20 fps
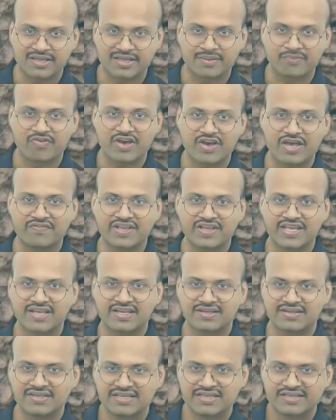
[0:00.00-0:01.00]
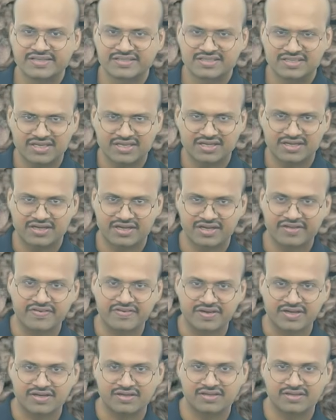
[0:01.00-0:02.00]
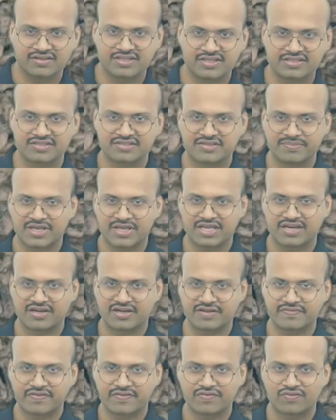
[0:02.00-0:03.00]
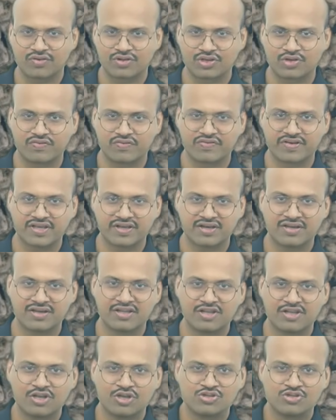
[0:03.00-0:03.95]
where we can see a river. This is the main river flowing over here.